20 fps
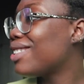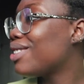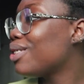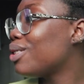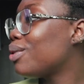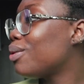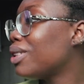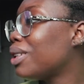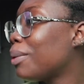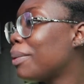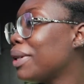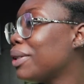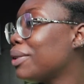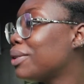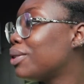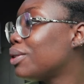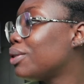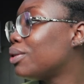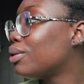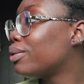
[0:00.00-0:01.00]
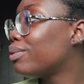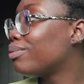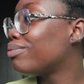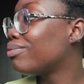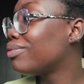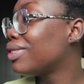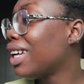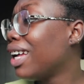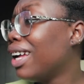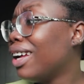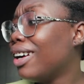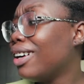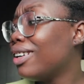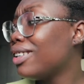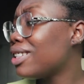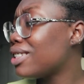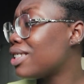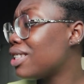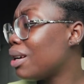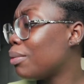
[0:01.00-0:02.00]
So what am I going to do?
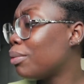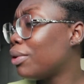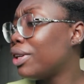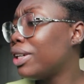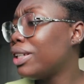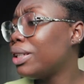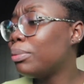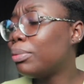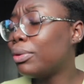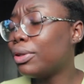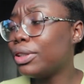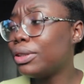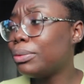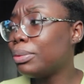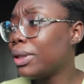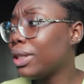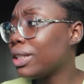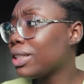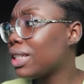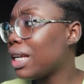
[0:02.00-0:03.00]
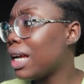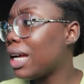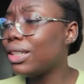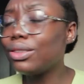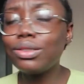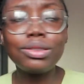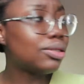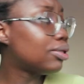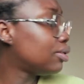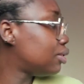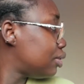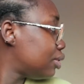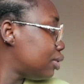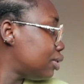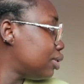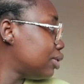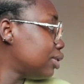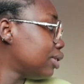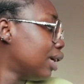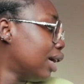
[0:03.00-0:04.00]
Honestly, I'm already bored because I don't know
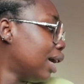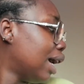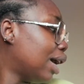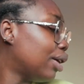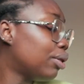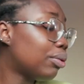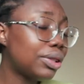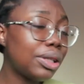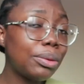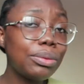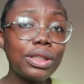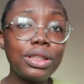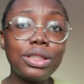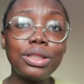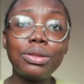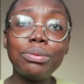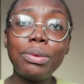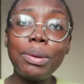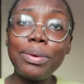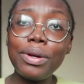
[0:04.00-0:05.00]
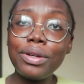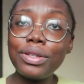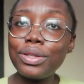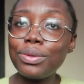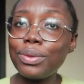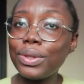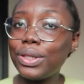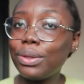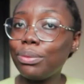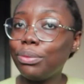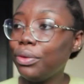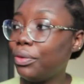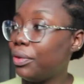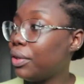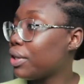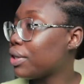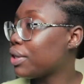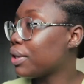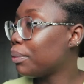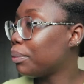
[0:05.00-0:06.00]
what I'm going to do. Maybe I'll just watch a
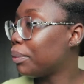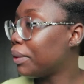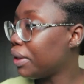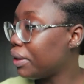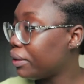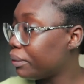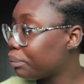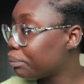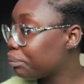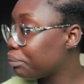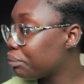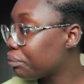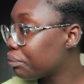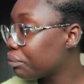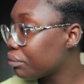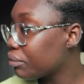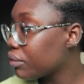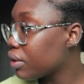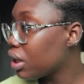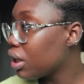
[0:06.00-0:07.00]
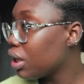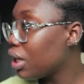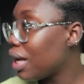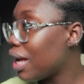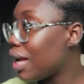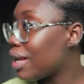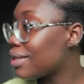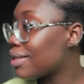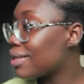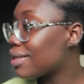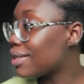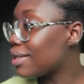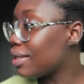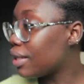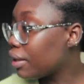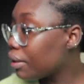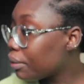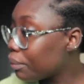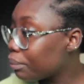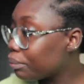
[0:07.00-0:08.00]
movie or something and
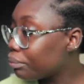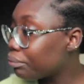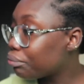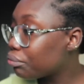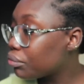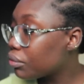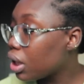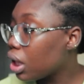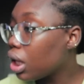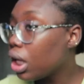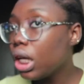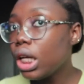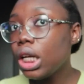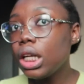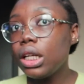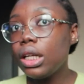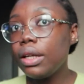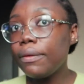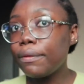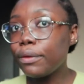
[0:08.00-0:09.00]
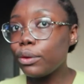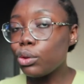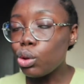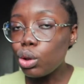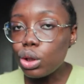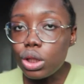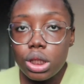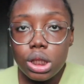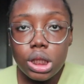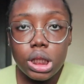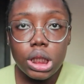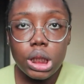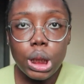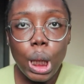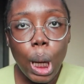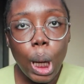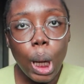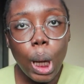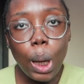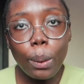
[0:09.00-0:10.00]
see. If not,
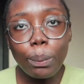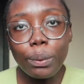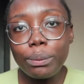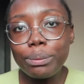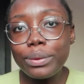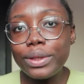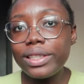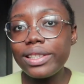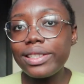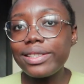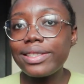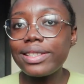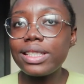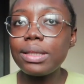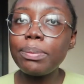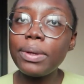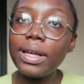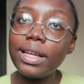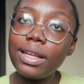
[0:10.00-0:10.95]
I'll probably sleep